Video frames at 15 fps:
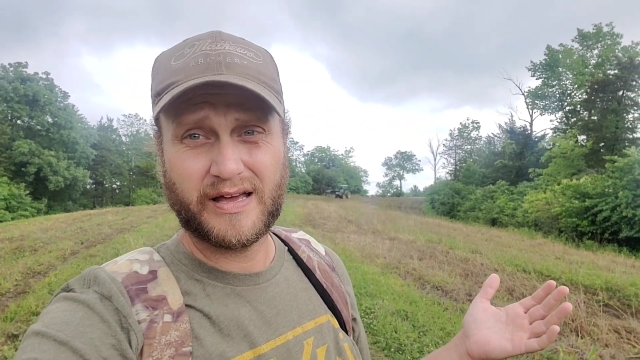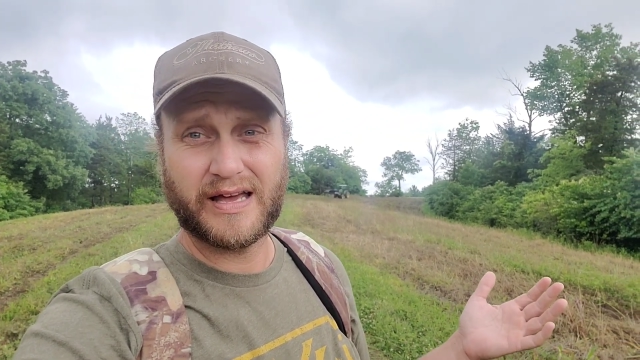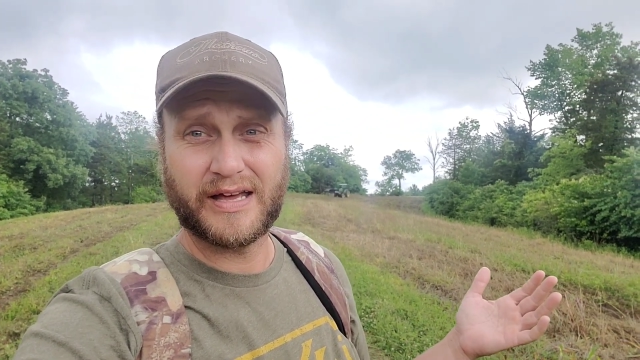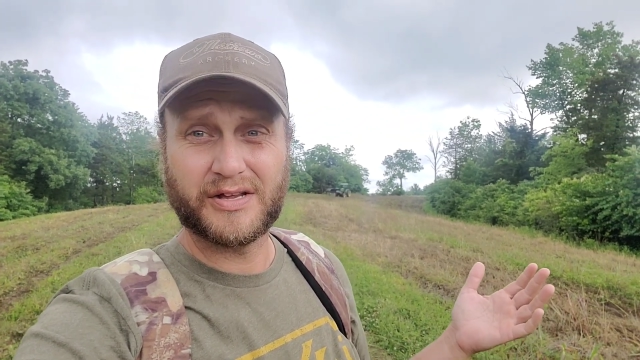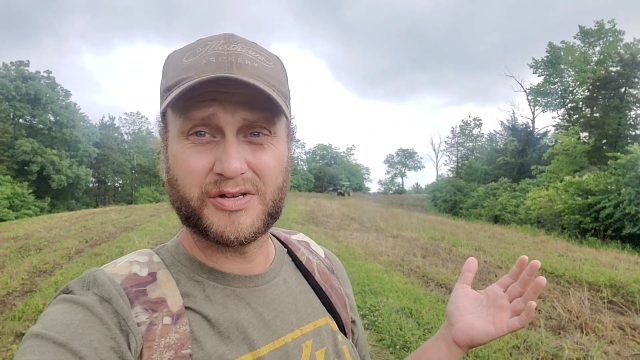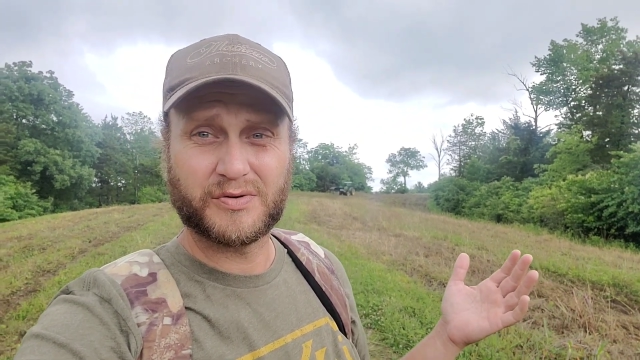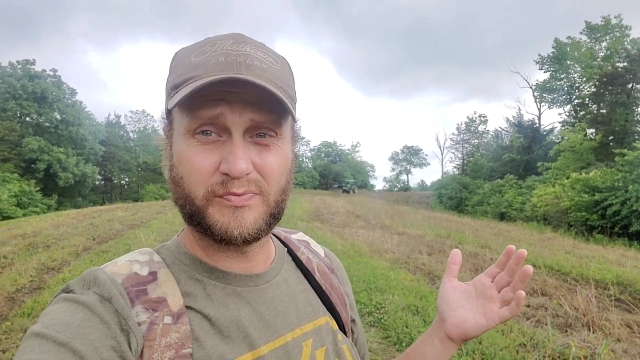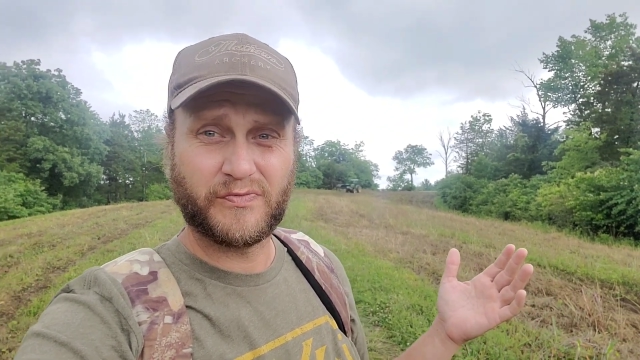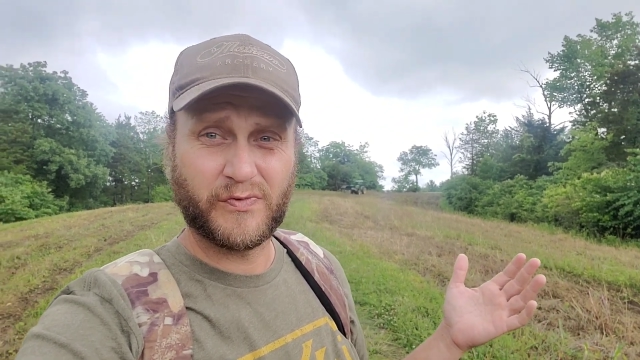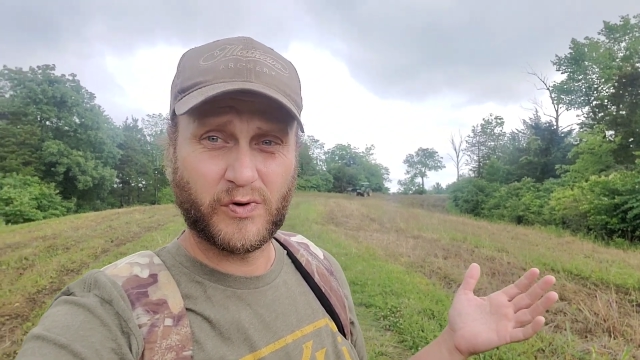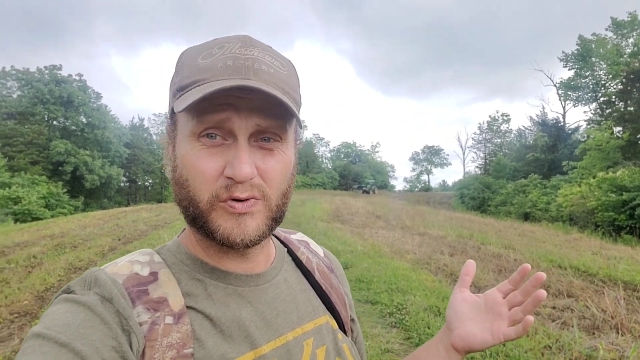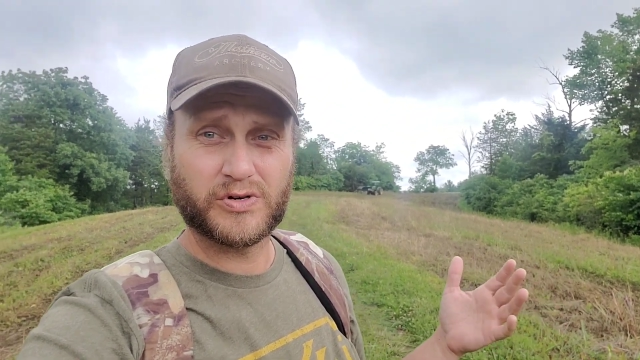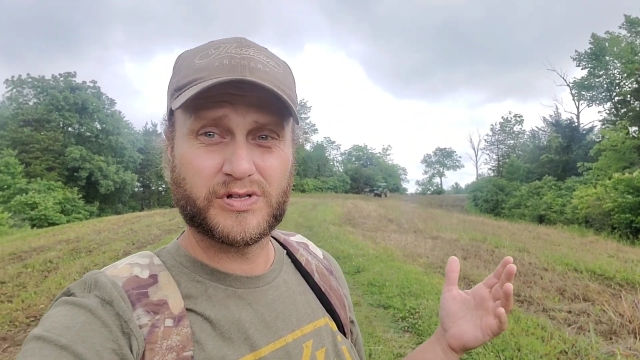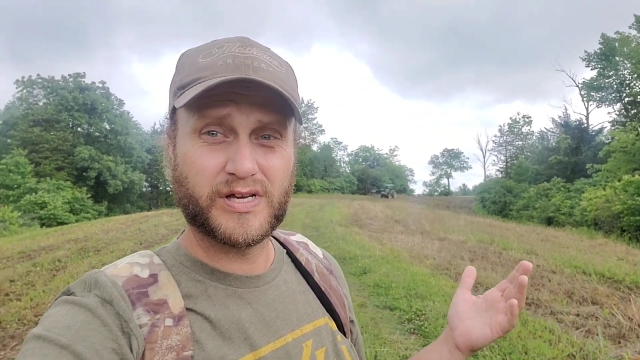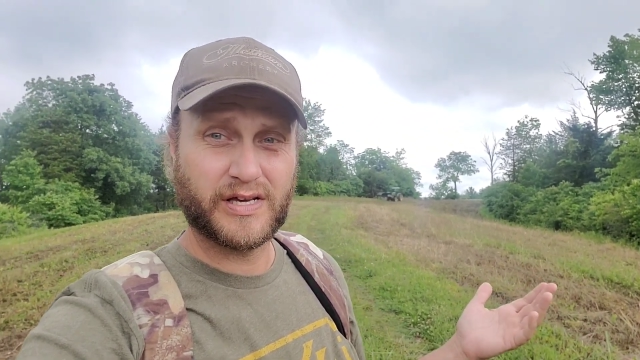as
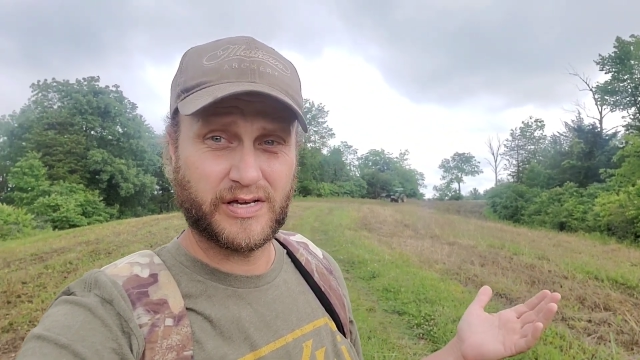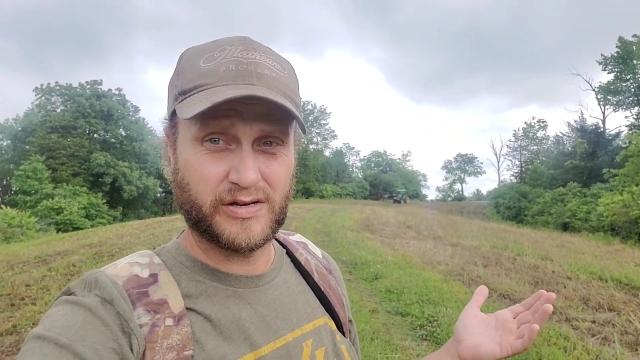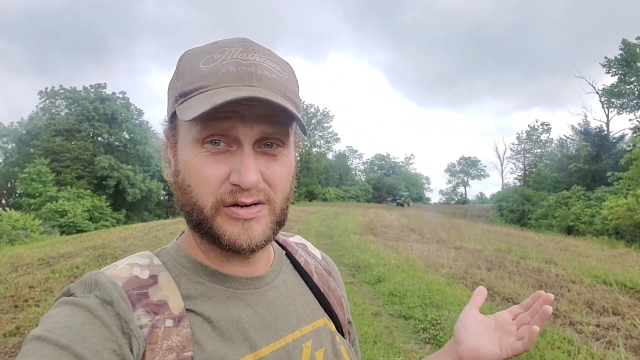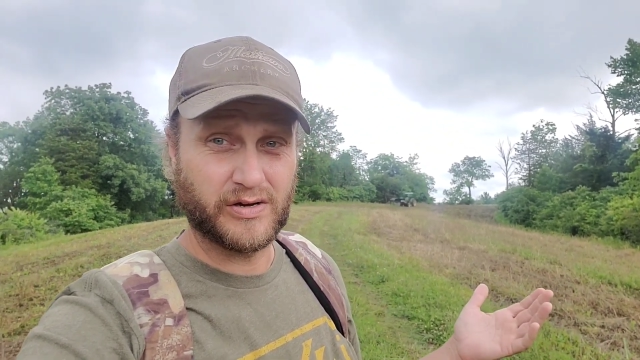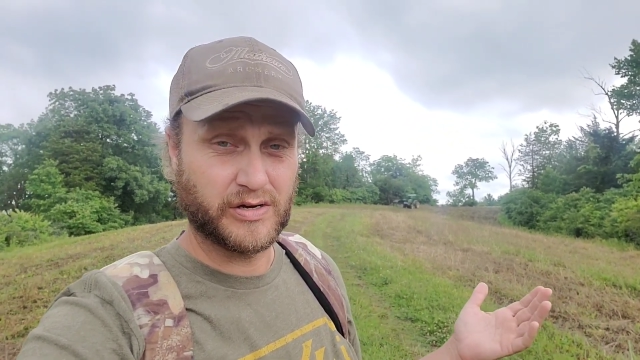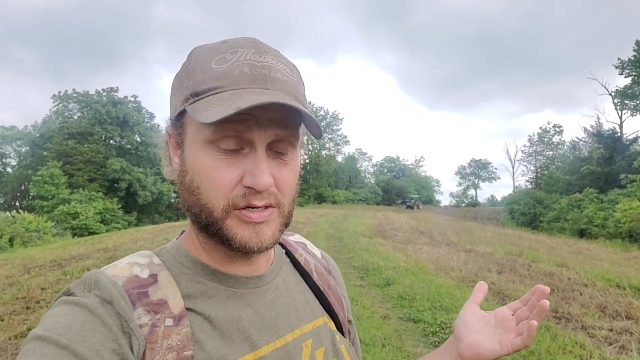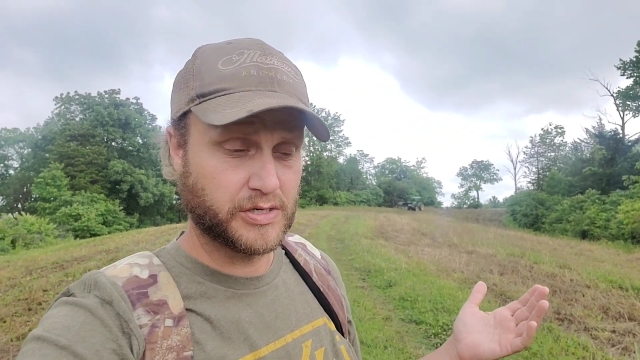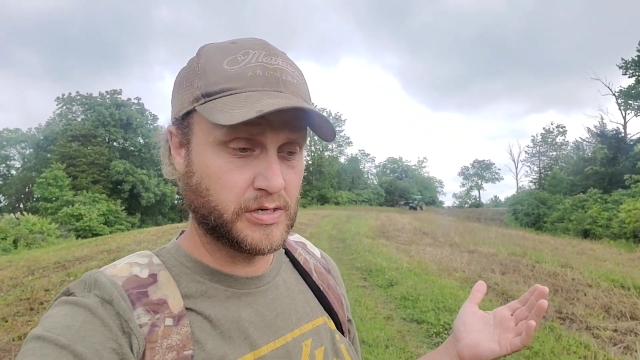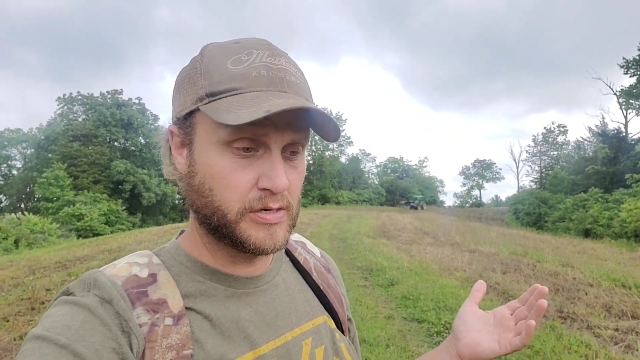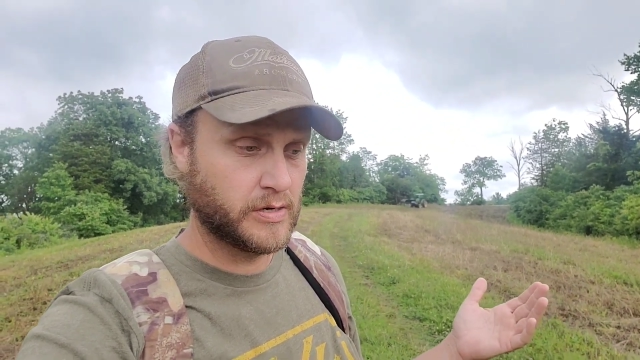folks think it does